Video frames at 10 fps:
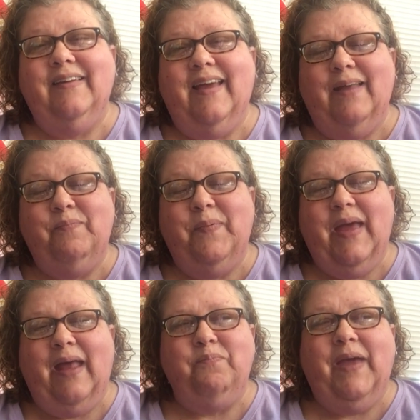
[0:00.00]

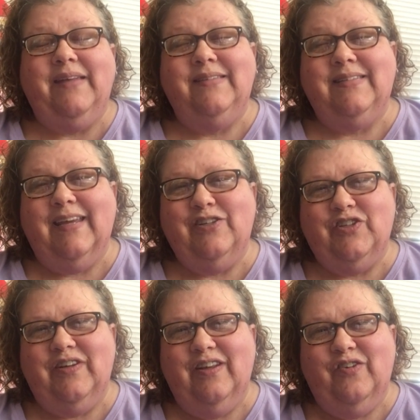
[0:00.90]
at Penn
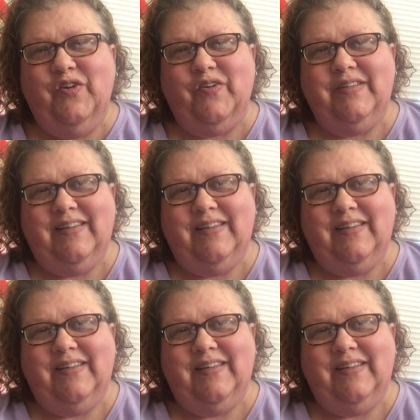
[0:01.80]
Station in New York